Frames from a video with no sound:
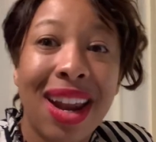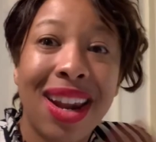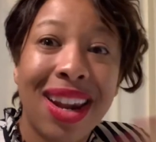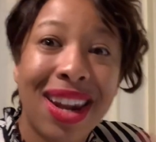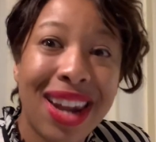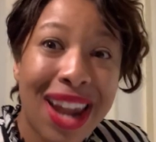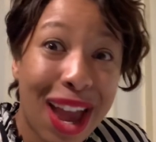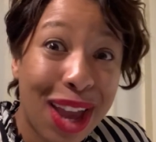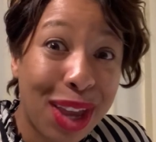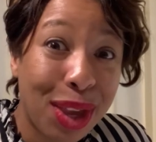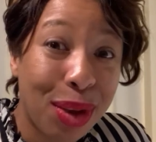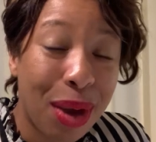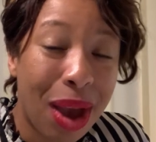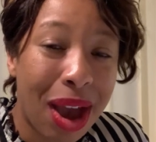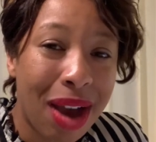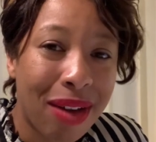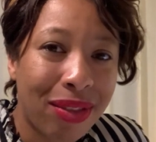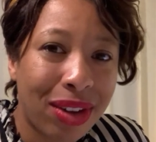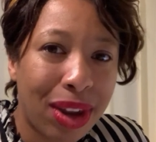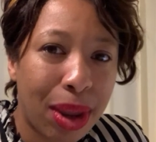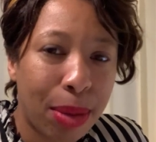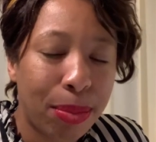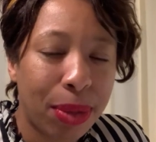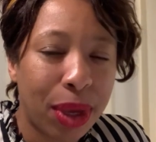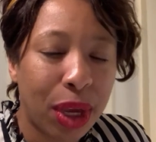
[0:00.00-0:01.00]
Now you have
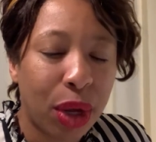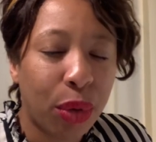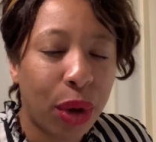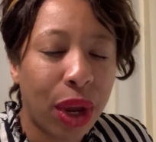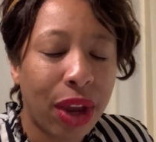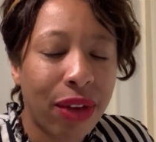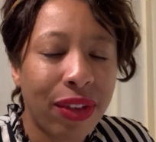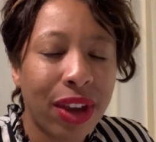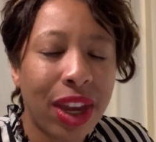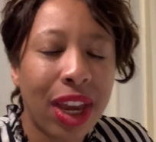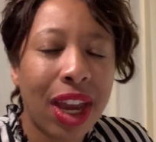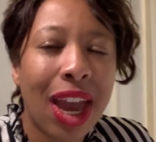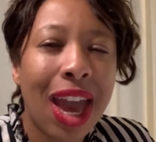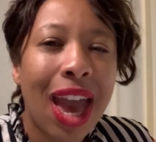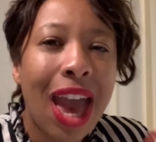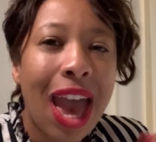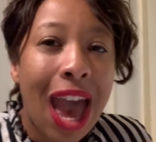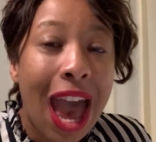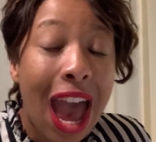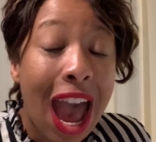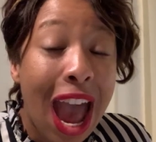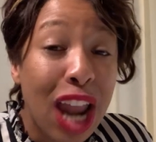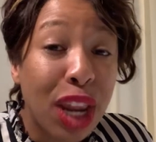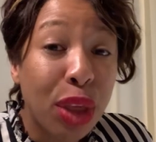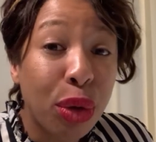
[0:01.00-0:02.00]
lumpy gravy.
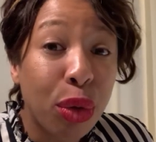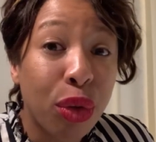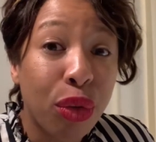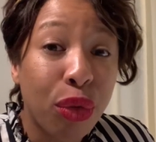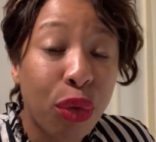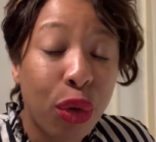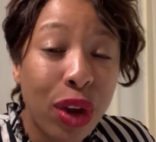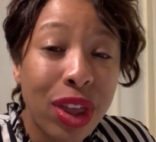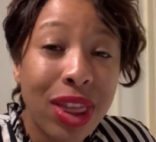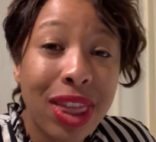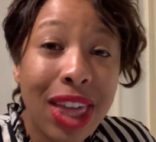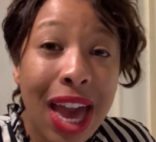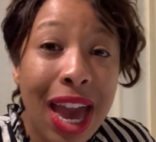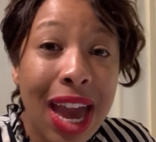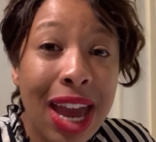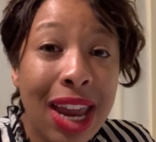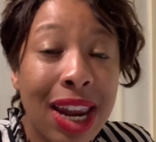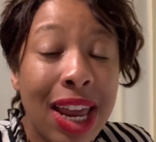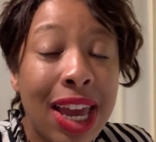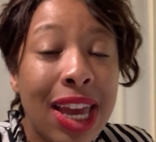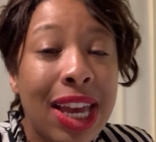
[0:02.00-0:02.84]
How do you avoid that?